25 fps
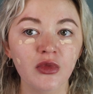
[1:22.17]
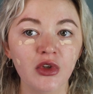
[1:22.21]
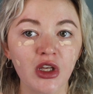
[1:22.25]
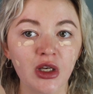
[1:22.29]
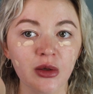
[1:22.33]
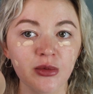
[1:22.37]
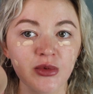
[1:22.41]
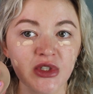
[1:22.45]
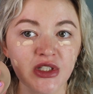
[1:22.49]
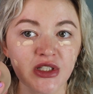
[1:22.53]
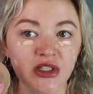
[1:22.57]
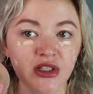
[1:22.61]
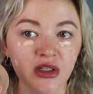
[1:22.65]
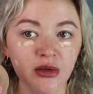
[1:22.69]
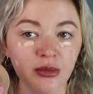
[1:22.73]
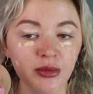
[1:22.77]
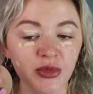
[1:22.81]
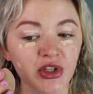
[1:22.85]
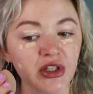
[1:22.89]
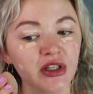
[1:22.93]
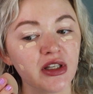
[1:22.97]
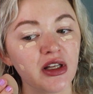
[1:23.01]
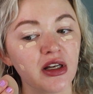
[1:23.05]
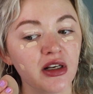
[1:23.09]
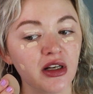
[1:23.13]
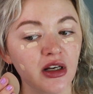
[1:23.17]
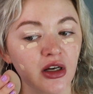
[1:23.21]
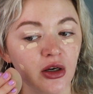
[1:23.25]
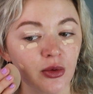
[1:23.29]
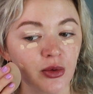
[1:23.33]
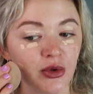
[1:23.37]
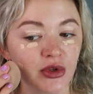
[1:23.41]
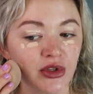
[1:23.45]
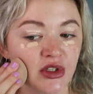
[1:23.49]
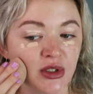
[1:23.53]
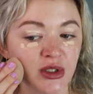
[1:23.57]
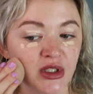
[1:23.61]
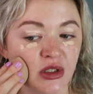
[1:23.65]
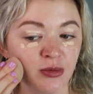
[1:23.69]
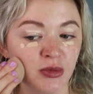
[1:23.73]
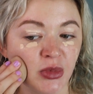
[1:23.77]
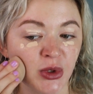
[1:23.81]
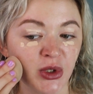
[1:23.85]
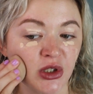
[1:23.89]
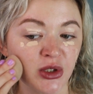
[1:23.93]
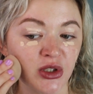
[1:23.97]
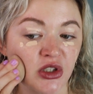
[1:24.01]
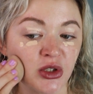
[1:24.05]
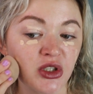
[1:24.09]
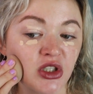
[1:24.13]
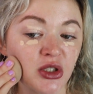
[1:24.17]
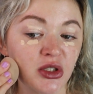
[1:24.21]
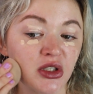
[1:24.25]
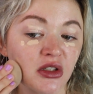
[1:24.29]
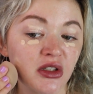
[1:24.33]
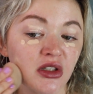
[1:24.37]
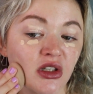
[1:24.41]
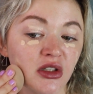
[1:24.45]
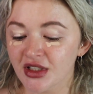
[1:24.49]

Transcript: I'm just gonna blend that out with a sponge.